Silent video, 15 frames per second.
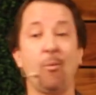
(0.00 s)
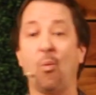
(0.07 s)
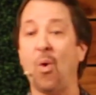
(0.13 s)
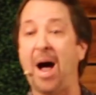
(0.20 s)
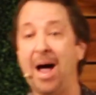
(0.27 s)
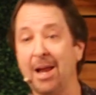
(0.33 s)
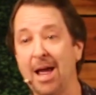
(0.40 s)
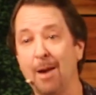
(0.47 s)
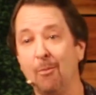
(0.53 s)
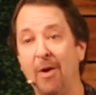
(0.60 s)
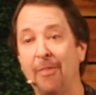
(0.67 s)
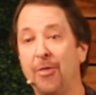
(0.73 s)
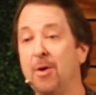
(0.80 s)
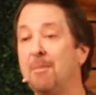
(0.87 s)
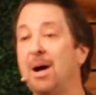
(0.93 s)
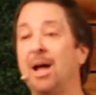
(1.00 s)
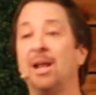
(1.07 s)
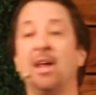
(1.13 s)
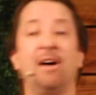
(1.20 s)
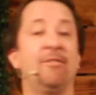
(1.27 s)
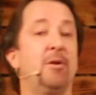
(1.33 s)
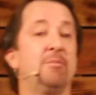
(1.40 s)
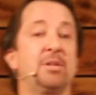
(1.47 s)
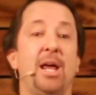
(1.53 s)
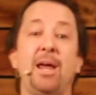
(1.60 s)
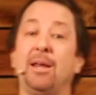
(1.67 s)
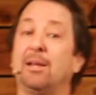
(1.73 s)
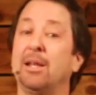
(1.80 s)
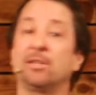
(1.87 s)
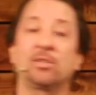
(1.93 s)
While I'm with them, I love them.
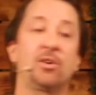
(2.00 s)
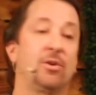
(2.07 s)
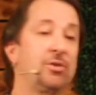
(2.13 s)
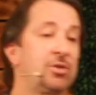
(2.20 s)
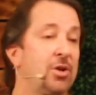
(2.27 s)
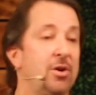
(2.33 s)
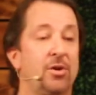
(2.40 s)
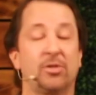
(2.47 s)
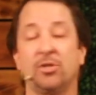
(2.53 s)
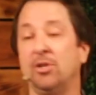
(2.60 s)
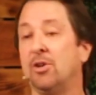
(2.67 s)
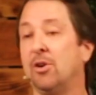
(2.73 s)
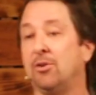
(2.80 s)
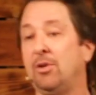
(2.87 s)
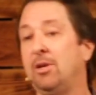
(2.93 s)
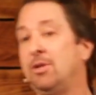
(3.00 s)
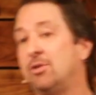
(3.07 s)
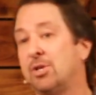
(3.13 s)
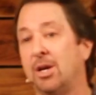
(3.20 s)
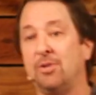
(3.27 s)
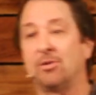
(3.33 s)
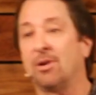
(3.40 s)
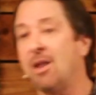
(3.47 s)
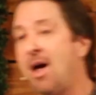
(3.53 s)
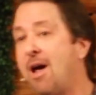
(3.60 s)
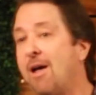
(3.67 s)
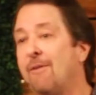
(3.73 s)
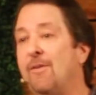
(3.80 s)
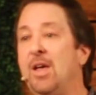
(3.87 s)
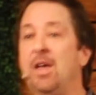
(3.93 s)
Hey, let's go to church. You know, you need to change your
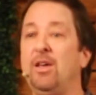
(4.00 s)
life.